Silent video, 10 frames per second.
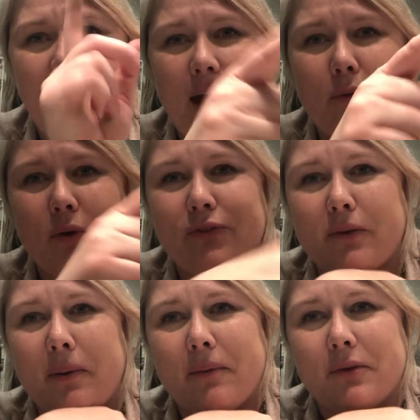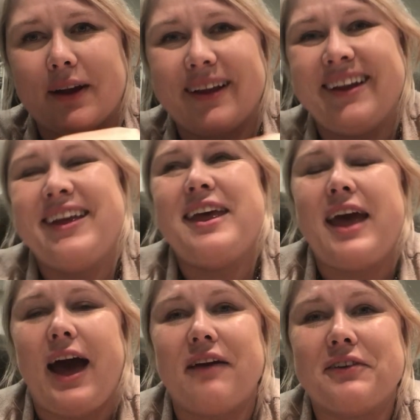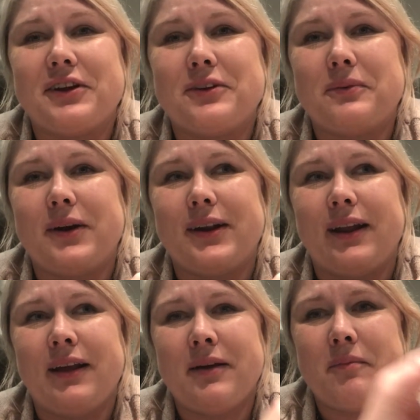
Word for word: at Woof Republic. Have a good one.